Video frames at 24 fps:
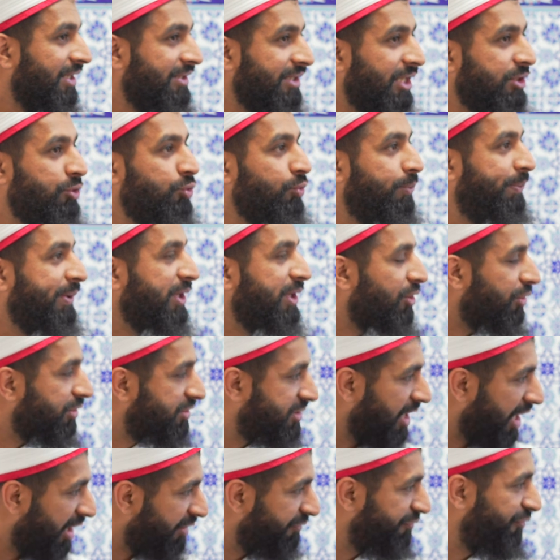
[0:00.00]
That you be on
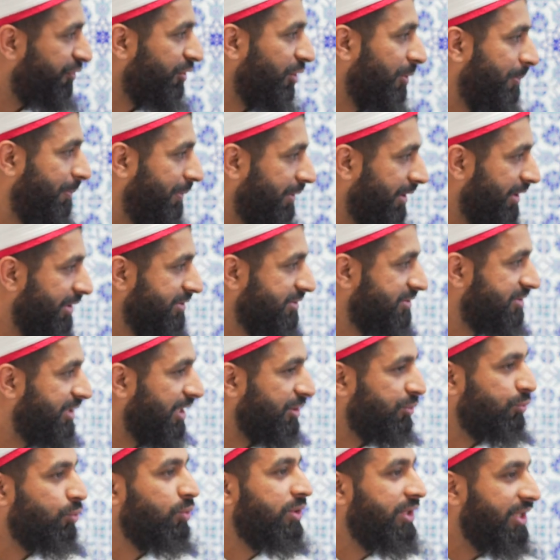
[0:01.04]
time for your prayers,
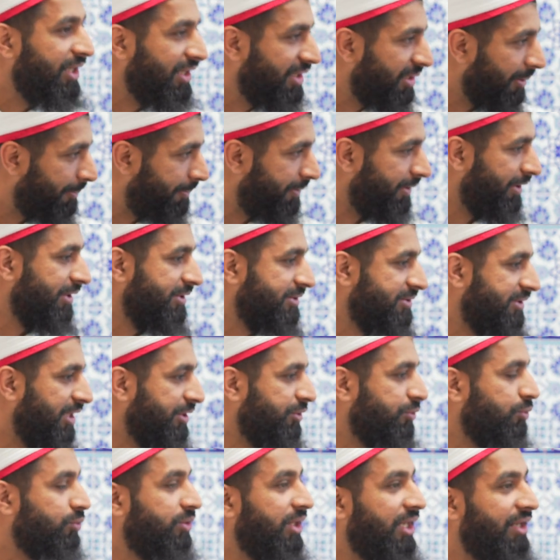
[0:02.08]
that you lead the prayers,
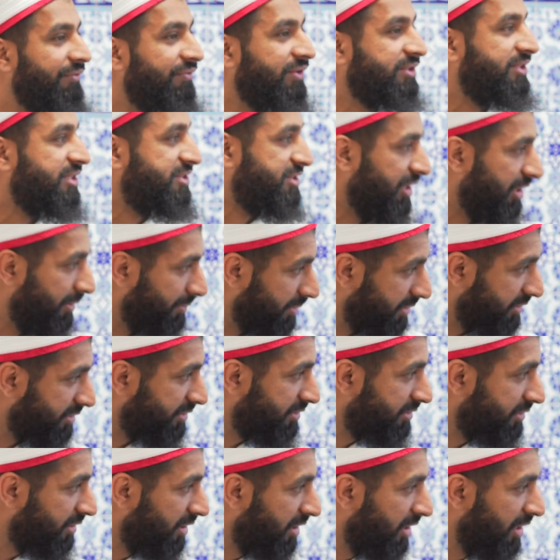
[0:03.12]
that you deliver the sermons.
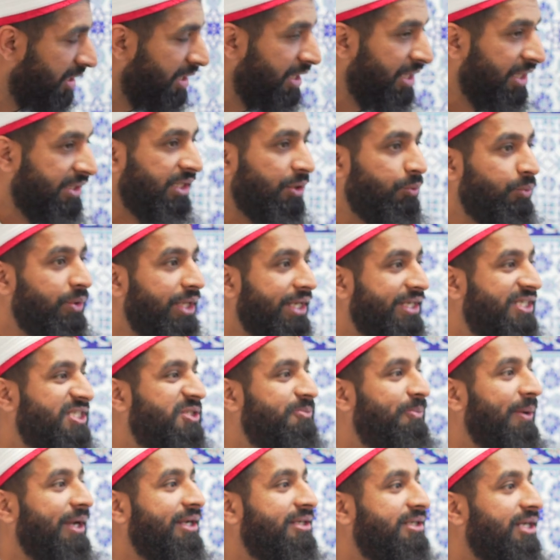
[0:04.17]
That we
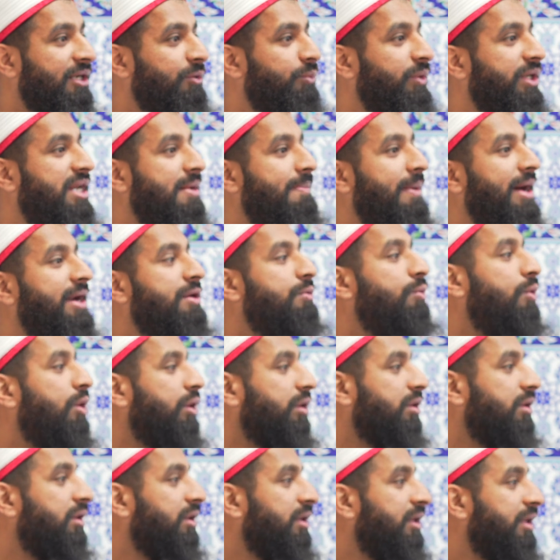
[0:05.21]
expect and we demand
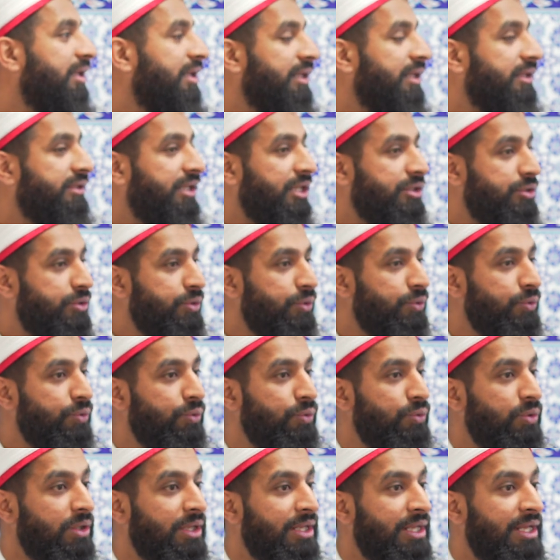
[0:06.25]
what? That
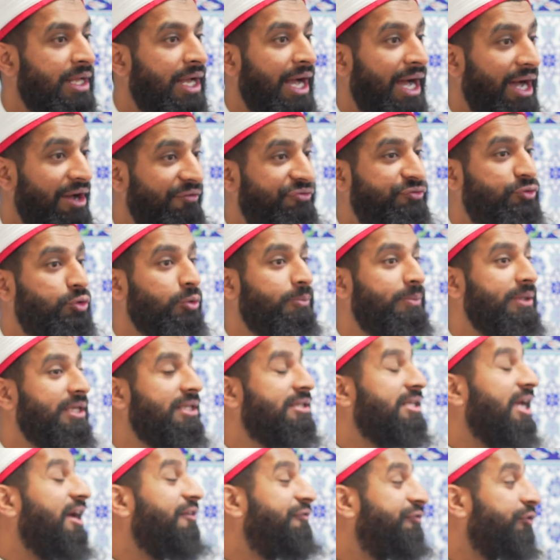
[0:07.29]
you have to be
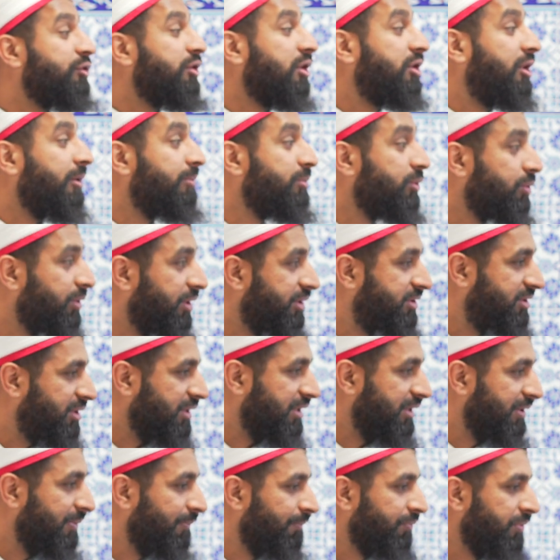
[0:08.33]
there for the
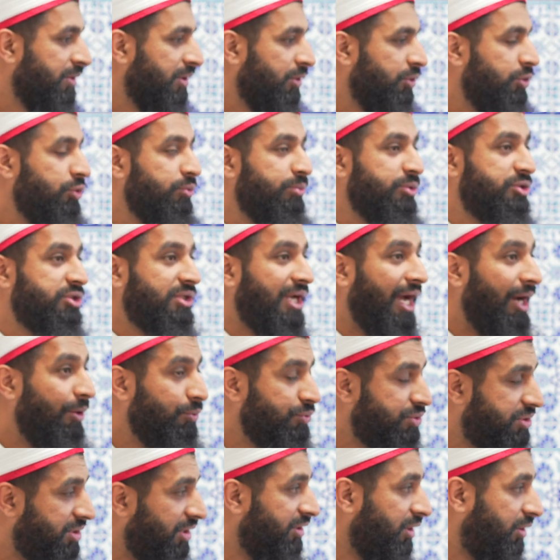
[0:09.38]
community. You must
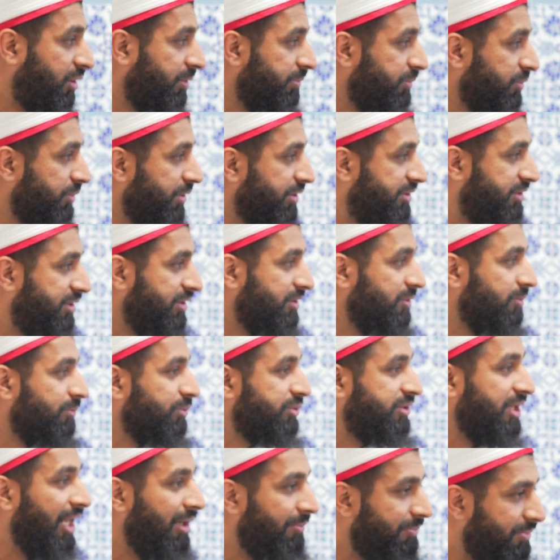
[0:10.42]
counsel the community. You
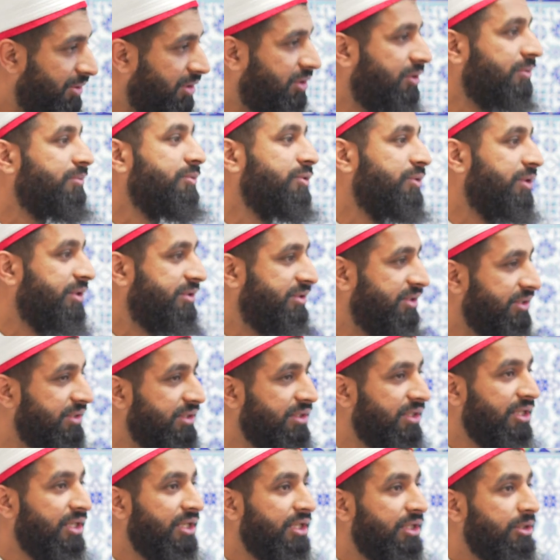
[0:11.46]
must help the community.
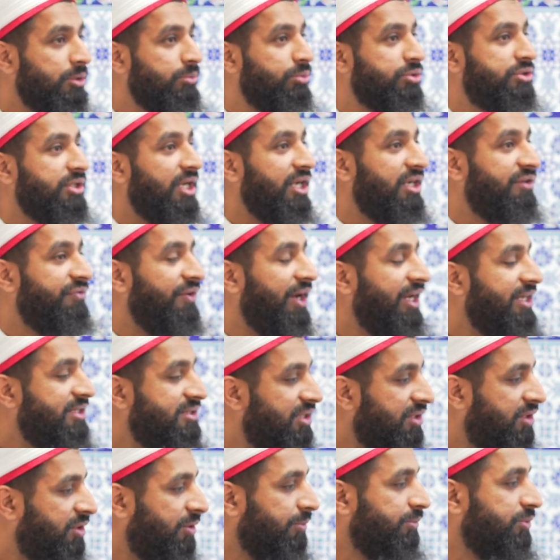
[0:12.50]
You must advise
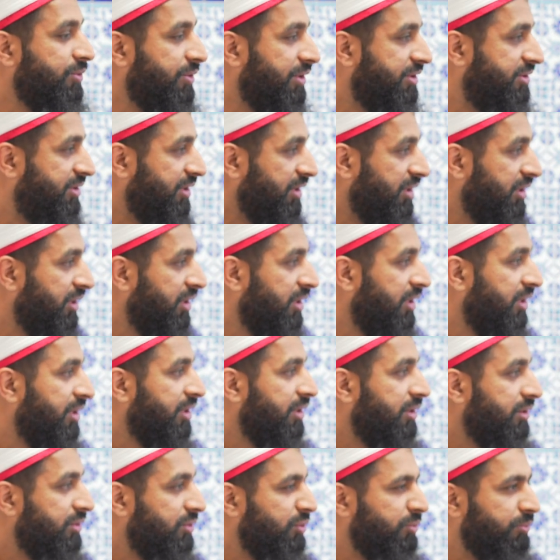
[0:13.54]
the community.
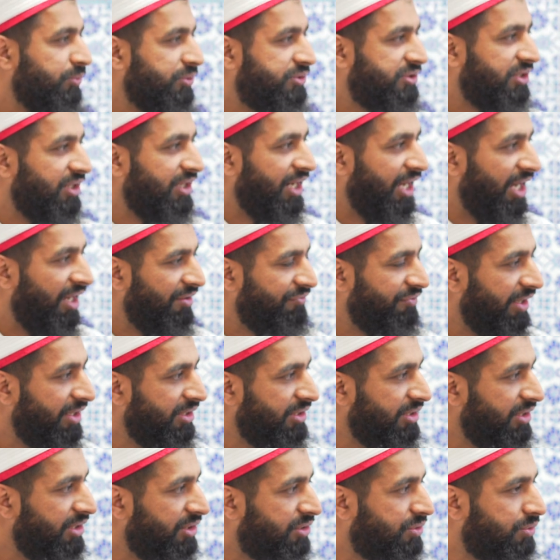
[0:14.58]
You mustn't have
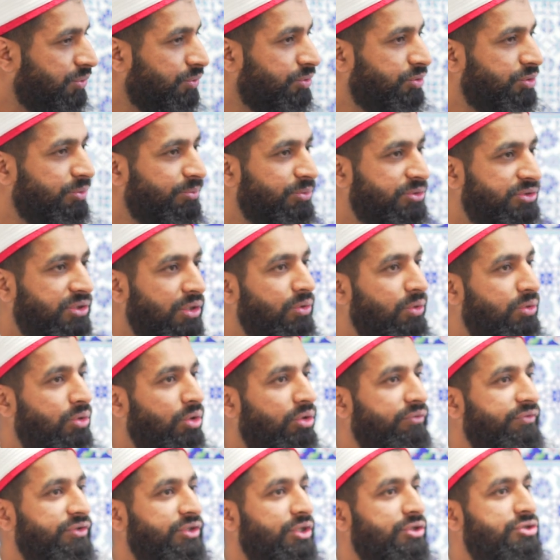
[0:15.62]
any issues. You mustn't look
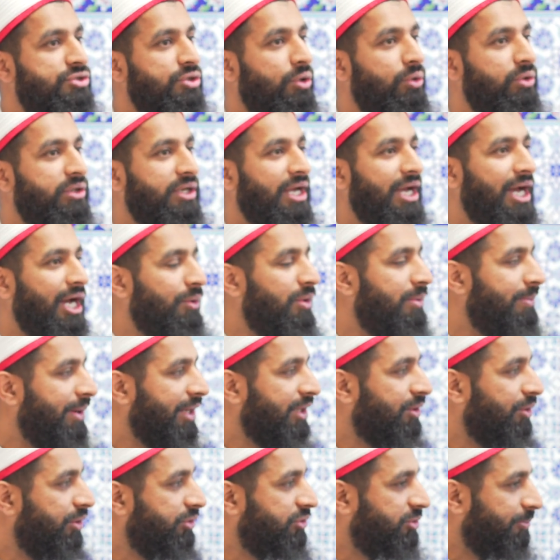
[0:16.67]
over your shoulder. How am
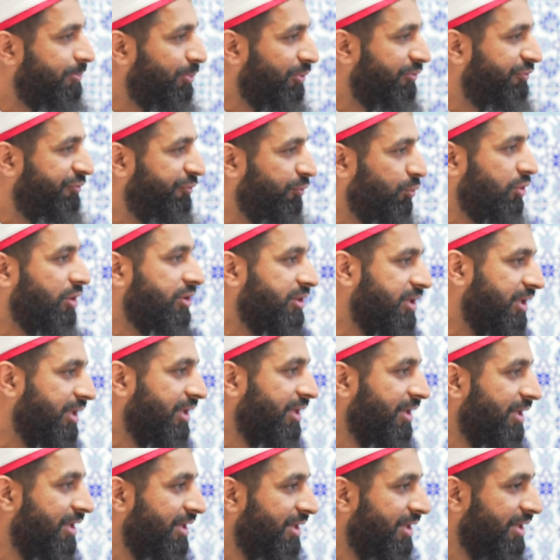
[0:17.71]
I going to put food on the
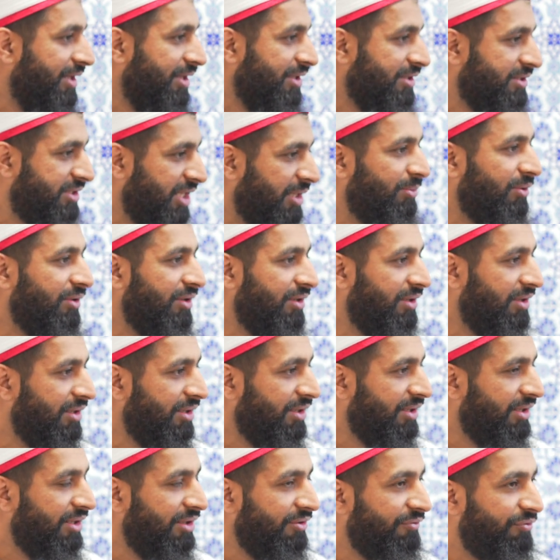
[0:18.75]
table
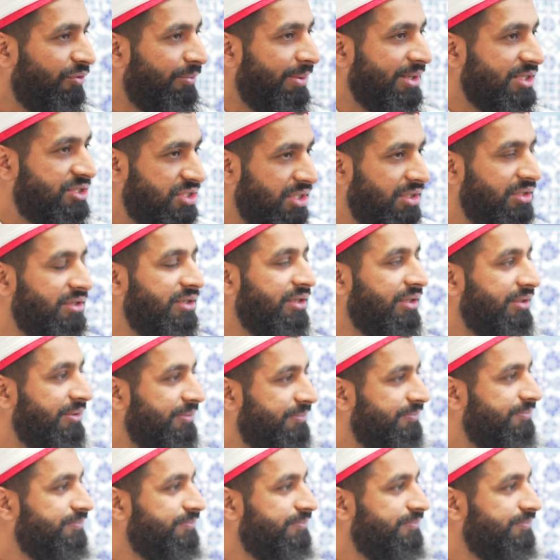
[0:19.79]
for my children?